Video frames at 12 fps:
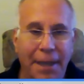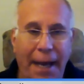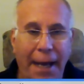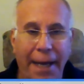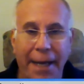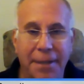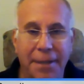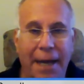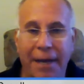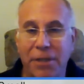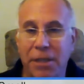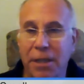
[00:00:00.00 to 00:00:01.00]
I
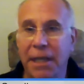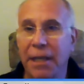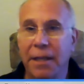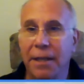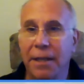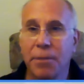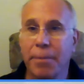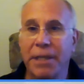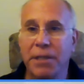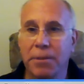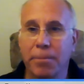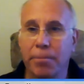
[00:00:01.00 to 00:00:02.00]
haven't done anything to my
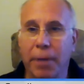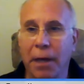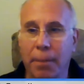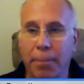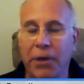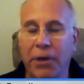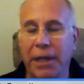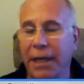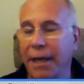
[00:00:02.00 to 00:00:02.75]
marketing.